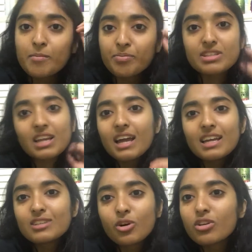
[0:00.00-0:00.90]
this guy
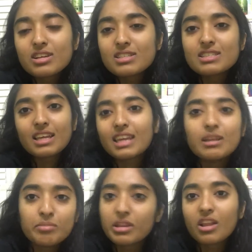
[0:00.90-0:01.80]
told us like
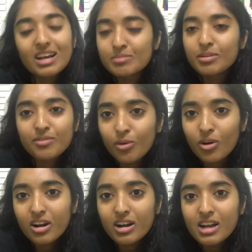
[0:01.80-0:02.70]
he'd been lost
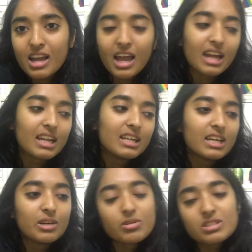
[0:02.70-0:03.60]
before, and
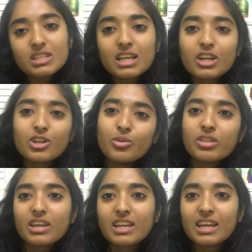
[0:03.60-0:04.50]
it wasn't like a new
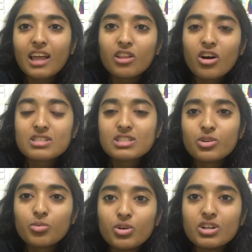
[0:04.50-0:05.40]
thing to get lost in
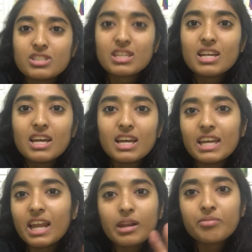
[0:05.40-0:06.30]
the woods, and
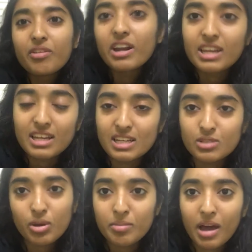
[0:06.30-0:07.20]
he'd end up finding
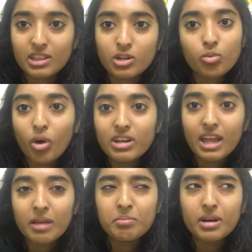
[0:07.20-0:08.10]
his way back there one
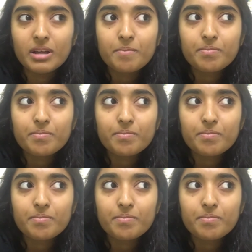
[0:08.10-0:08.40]
day. But